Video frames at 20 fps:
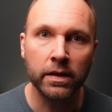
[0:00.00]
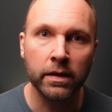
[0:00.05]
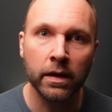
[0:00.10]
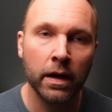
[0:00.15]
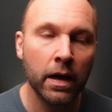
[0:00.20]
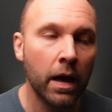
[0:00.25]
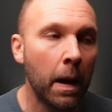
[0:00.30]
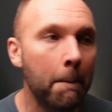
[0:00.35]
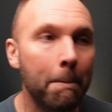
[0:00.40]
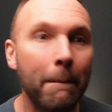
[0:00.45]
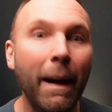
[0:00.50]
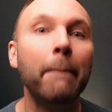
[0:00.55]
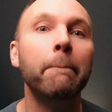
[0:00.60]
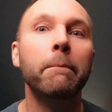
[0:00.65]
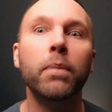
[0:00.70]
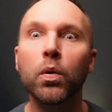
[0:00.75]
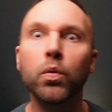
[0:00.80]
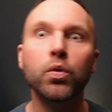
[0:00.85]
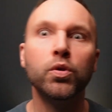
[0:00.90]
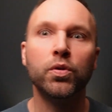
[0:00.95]
and
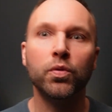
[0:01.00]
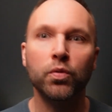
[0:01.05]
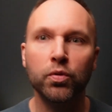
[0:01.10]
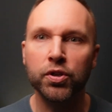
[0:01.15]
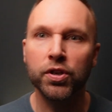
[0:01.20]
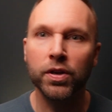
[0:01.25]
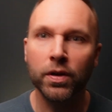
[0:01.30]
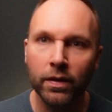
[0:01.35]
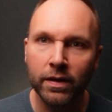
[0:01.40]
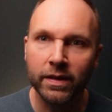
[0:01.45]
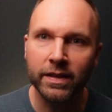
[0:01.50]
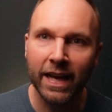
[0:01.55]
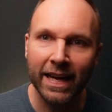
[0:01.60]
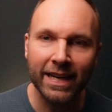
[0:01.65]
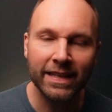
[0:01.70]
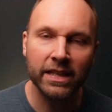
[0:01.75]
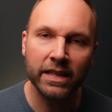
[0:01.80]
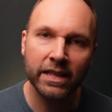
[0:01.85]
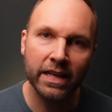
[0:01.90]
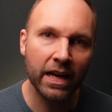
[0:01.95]
bamboozles you and
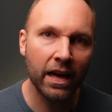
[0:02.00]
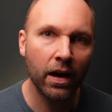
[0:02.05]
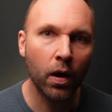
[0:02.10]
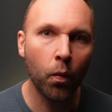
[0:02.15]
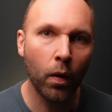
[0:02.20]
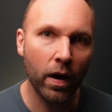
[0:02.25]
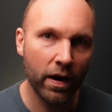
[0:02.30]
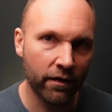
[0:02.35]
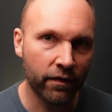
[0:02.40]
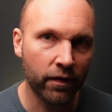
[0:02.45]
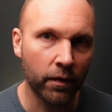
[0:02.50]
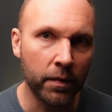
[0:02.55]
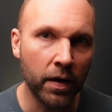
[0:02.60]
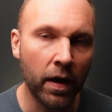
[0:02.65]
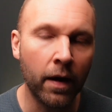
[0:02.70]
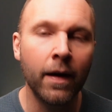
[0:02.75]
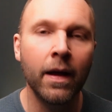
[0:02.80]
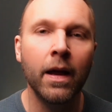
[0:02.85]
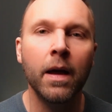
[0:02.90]
takes the deal away from you.